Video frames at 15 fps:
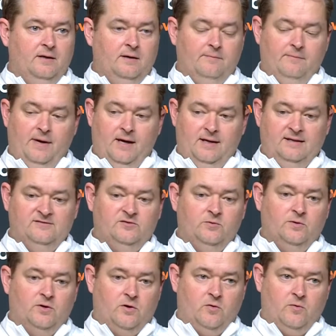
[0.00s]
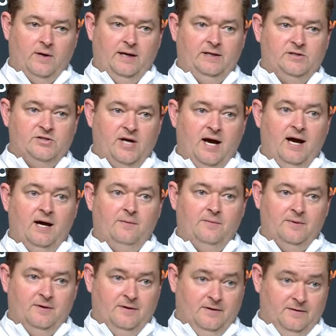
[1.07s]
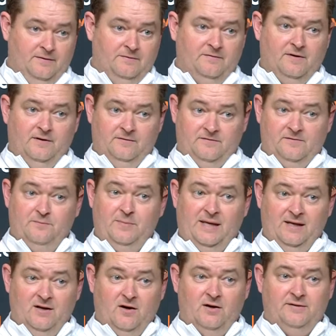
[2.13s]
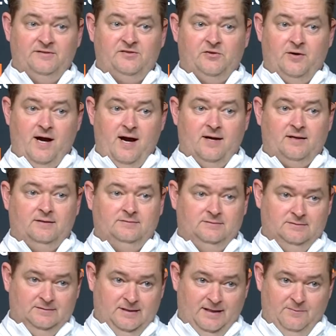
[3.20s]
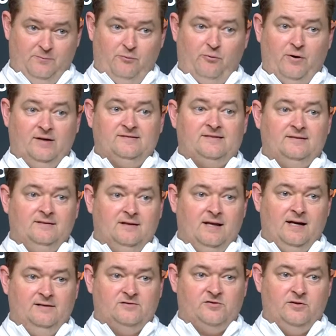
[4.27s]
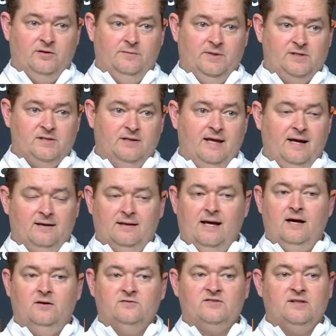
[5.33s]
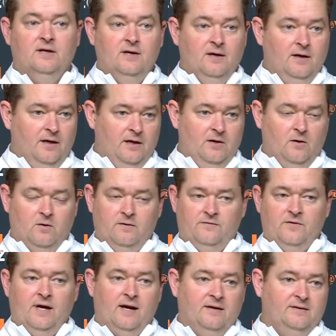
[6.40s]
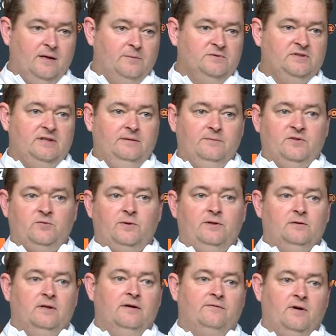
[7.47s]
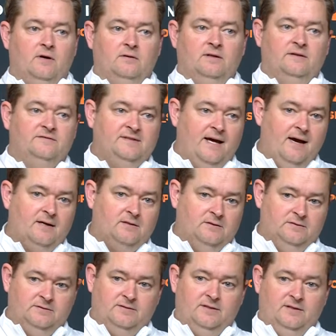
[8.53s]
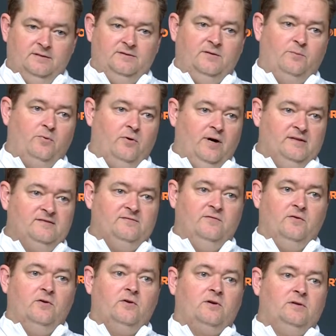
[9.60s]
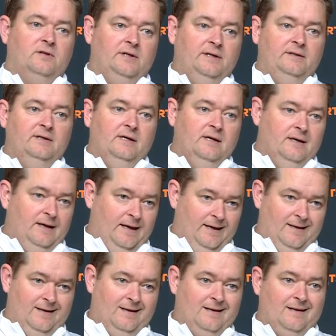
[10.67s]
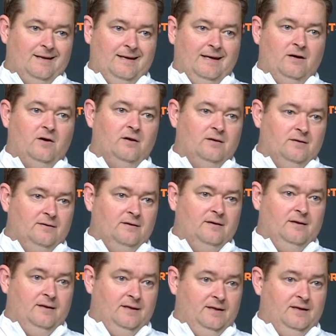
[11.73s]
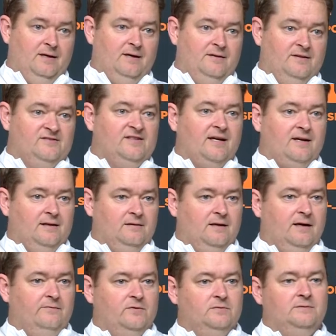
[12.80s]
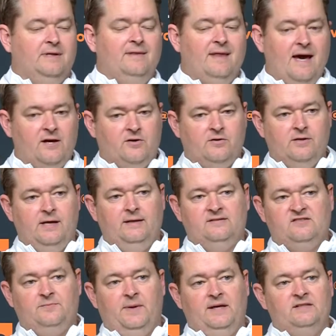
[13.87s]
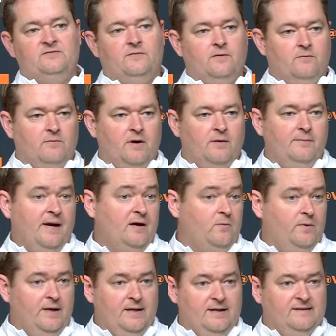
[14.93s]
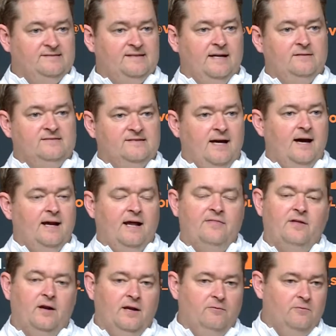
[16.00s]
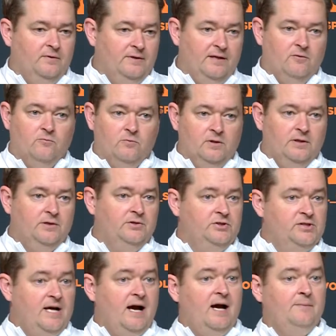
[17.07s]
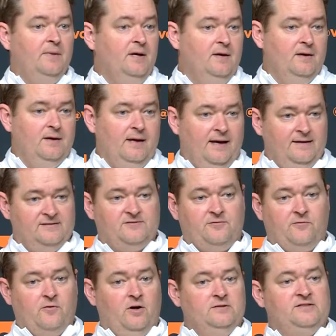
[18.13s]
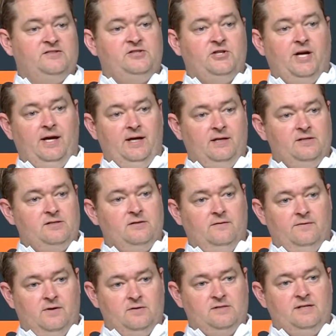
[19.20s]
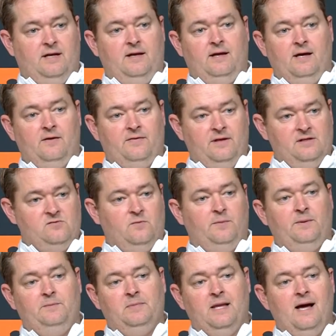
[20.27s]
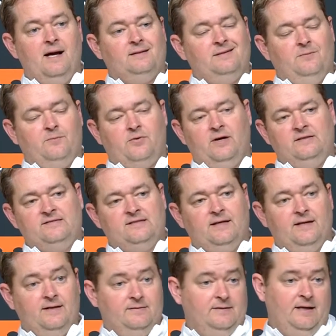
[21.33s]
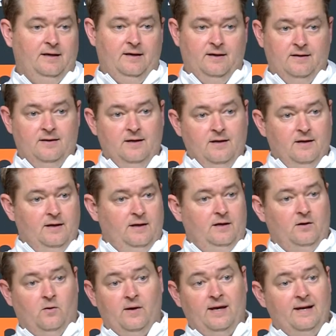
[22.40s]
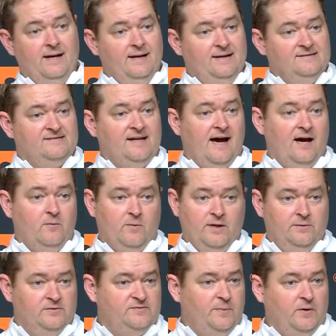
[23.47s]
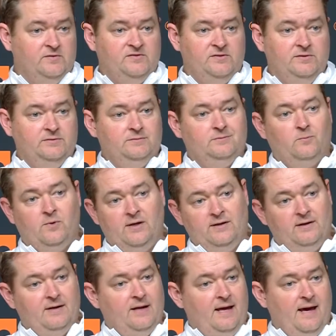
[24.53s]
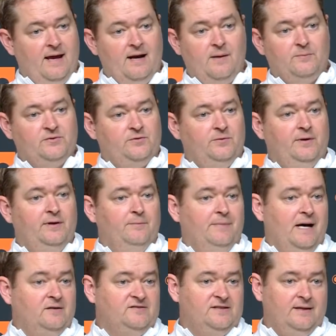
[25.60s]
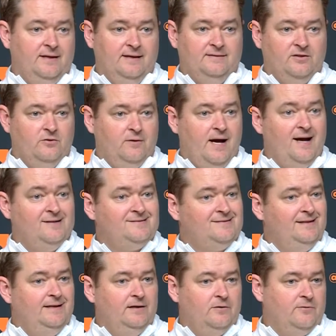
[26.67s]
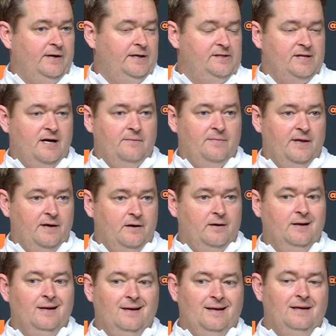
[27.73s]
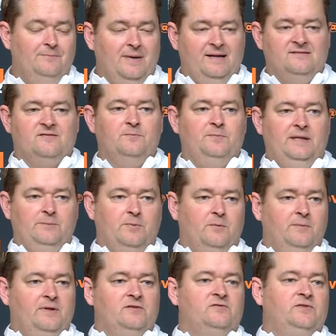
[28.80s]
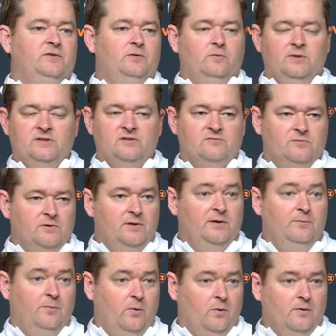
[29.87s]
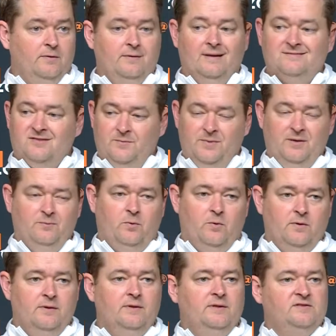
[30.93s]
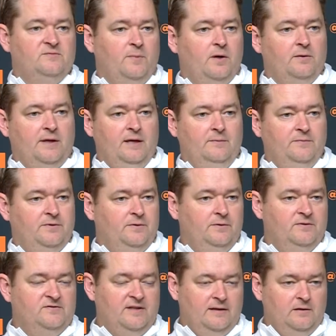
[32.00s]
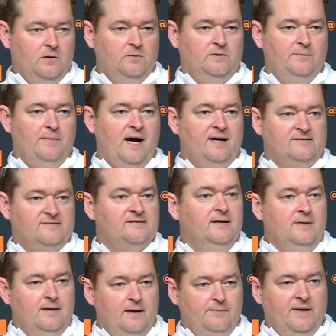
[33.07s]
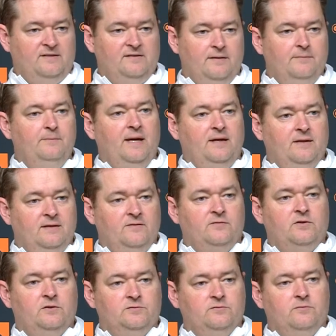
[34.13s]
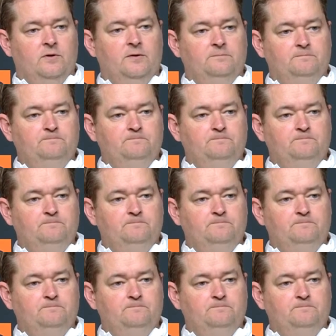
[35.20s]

man, he's doing a great job of being on his track and pressing the line of scrimmage. And that allows, you know, if you got a double team between your left guard and left tackle, to press vertically and get on the second level. And that creates space for the running back when he gets outside. I thought he did a really good job as fronts changed of understanding how things would be blocked and pressing it and, you know, hit it inside when it was supposed to, and when he had an opportunity to bounce it and get to grass, did a great job there. He made some people miss too, which is really important. It's going to be important in this ball game too, as they load the box, make it difficult to run.